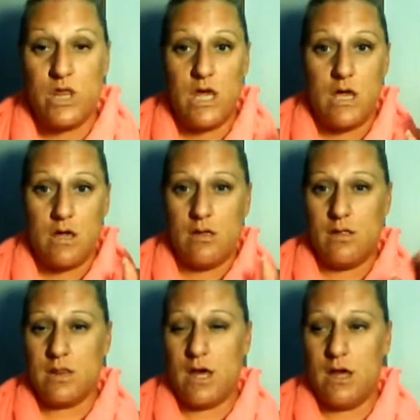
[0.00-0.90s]
the
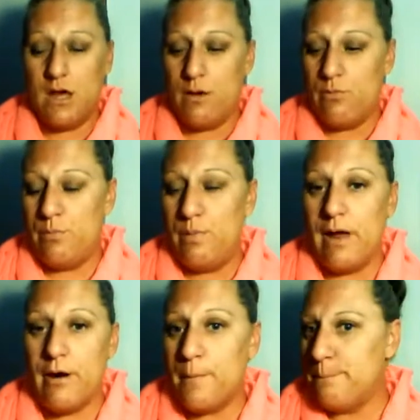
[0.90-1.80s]
light it will be
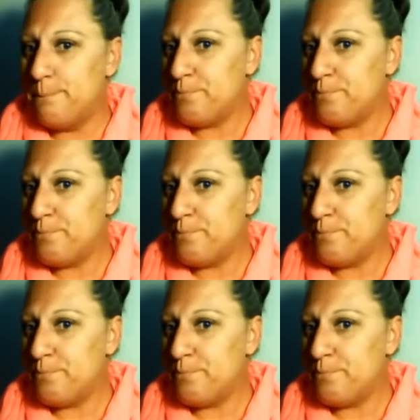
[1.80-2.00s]
better